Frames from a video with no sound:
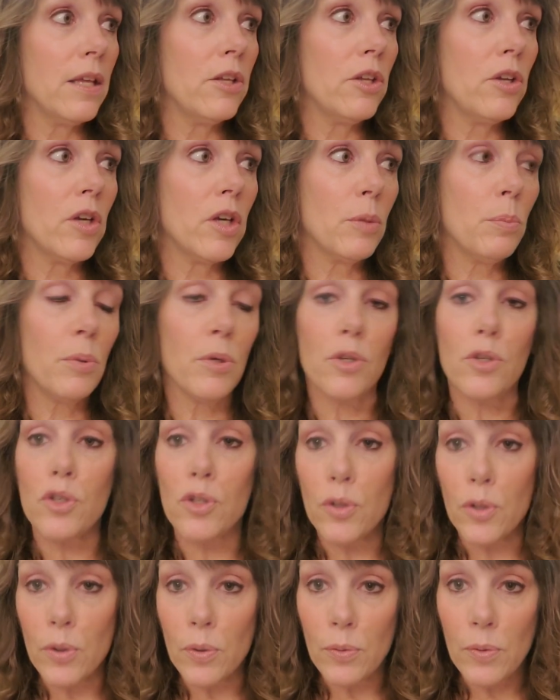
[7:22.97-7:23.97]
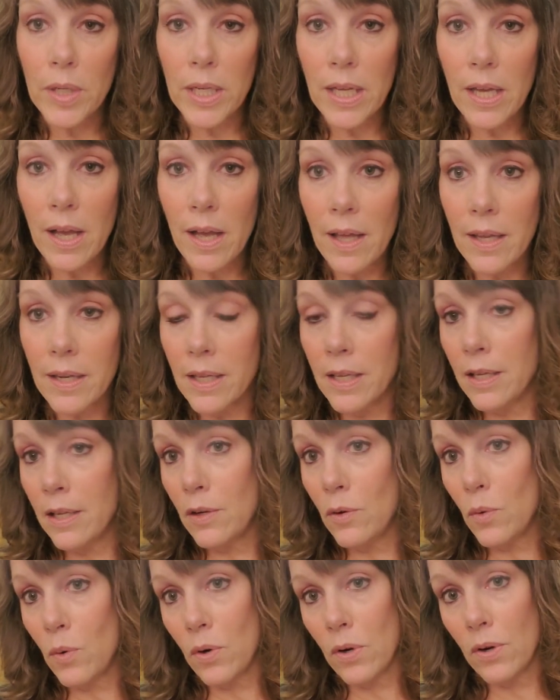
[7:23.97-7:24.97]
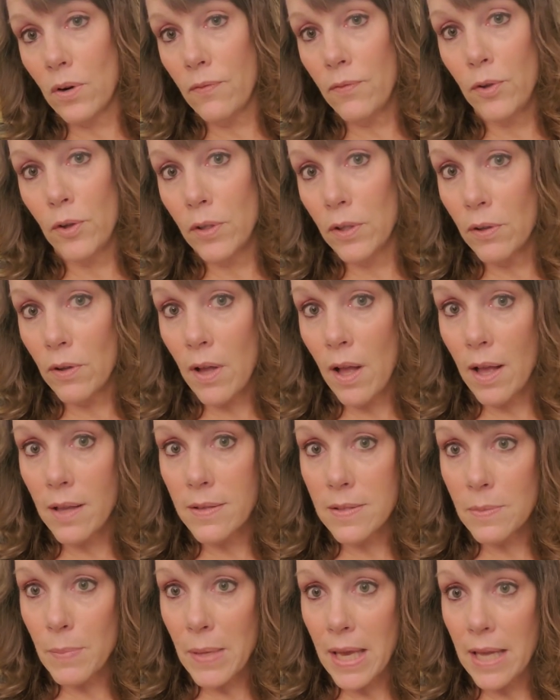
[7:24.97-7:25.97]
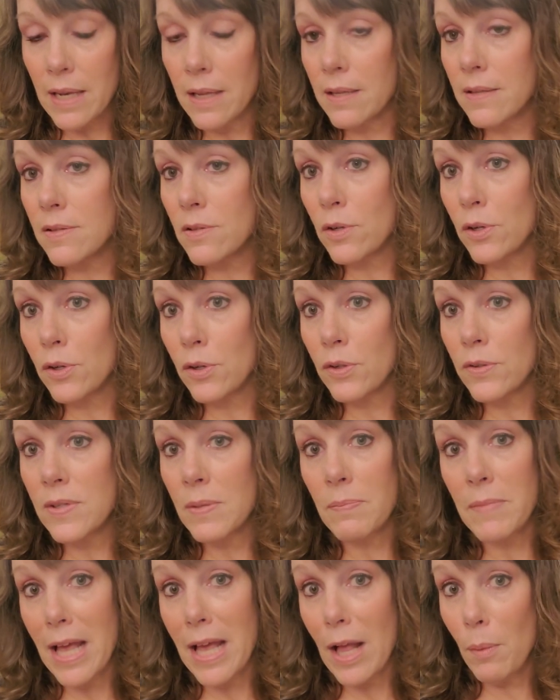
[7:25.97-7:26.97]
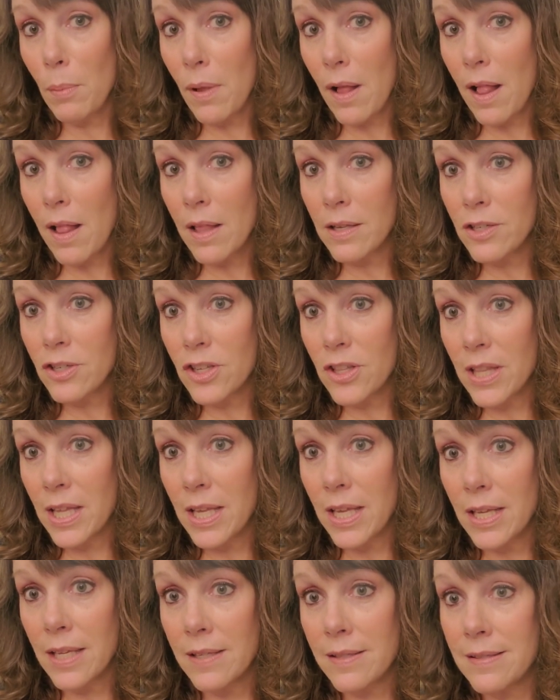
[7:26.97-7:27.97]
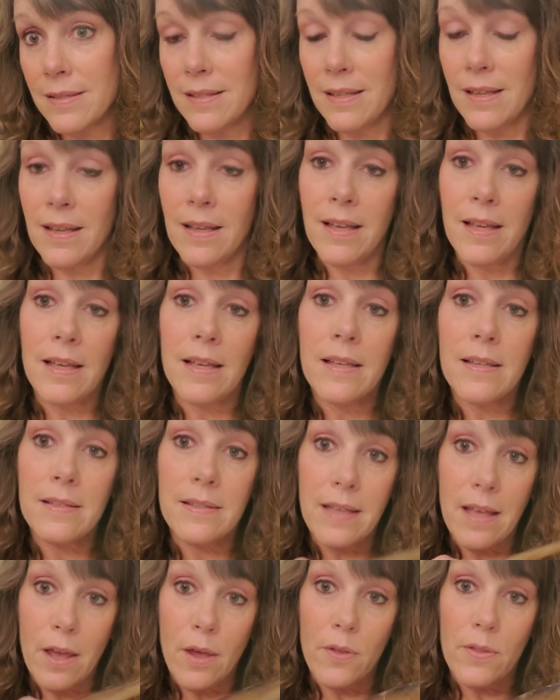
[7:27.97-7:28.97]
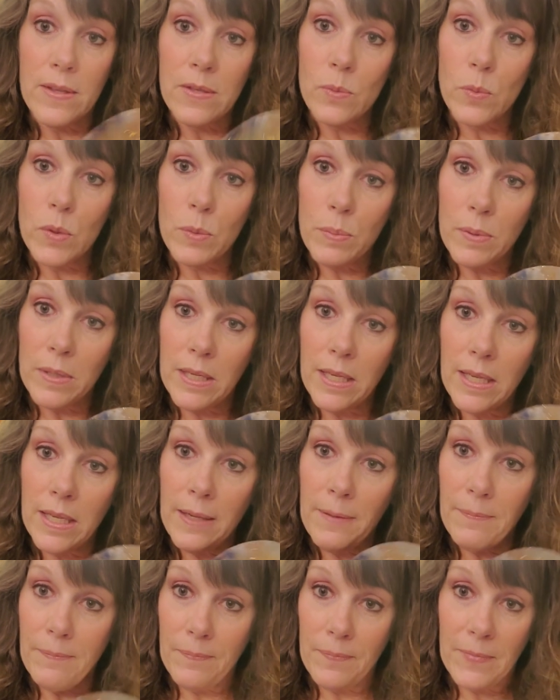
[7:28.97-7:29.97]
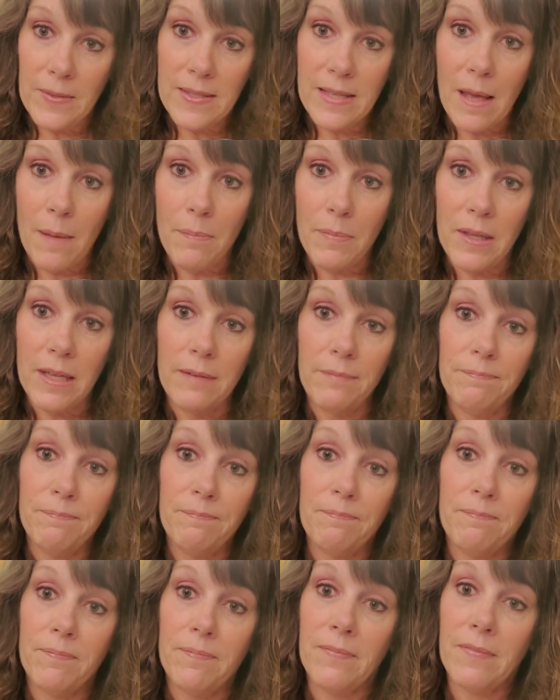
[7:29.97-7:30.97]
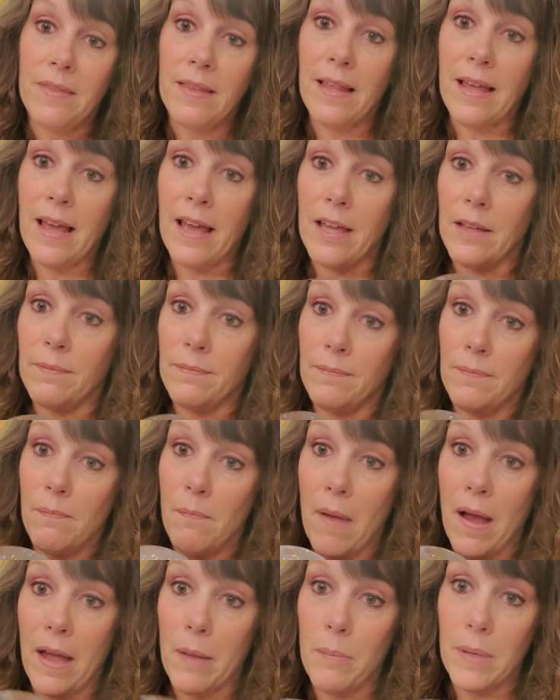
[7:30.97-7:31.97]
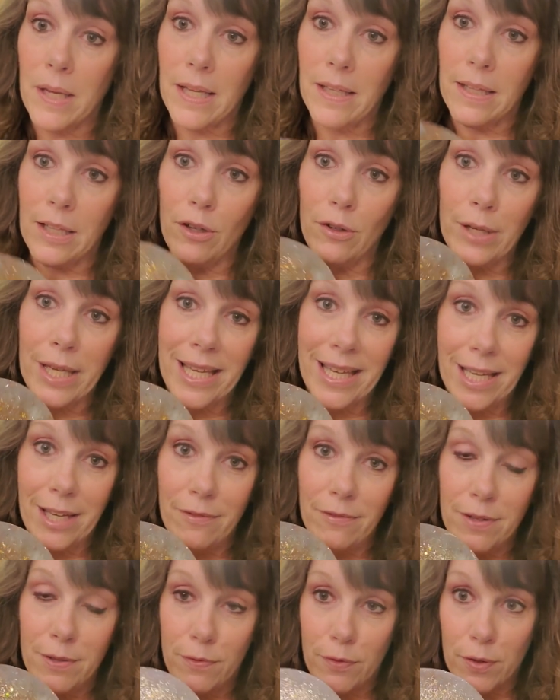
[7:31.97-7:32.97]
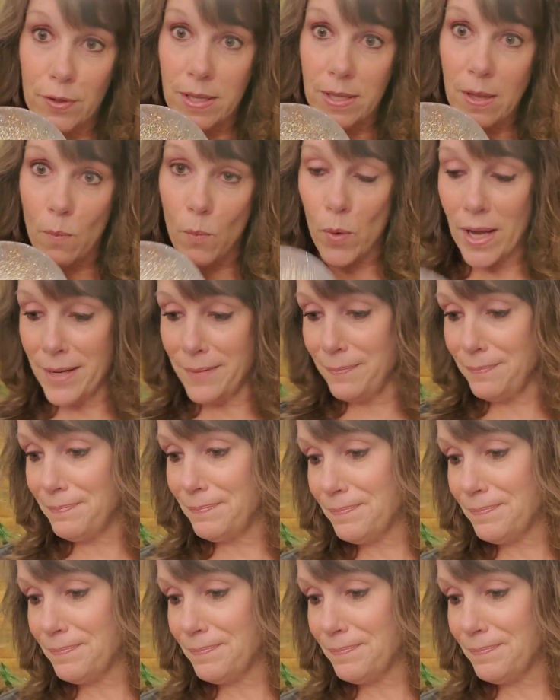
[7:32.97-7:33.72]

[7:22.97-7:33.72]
You could put jewelry on it, or a few little cosmetics, or some nail polish things. So this would be something that might be a little gift for someone.